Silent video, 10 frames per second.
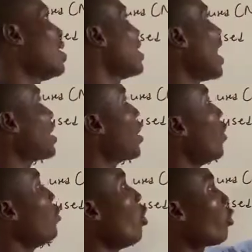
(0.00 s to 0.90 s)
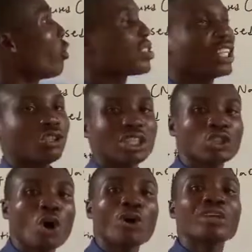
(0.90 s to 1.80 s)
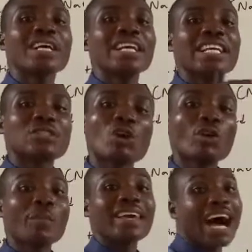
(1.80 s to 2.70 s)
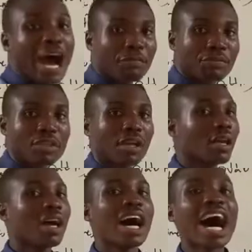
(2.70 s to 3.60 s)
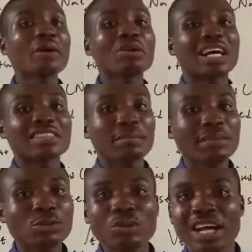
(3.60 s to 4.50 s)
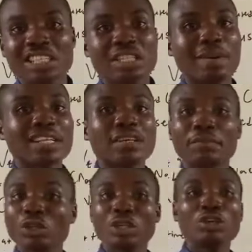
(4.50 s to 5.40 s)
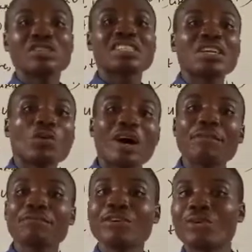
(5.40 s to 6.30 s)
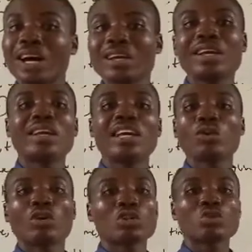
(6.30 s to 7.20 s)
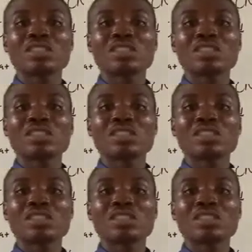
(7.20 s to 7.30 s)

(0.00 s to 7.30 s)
is that your concentration is going to be halved. How you can simply do that is by simply doing your C1V1 equal to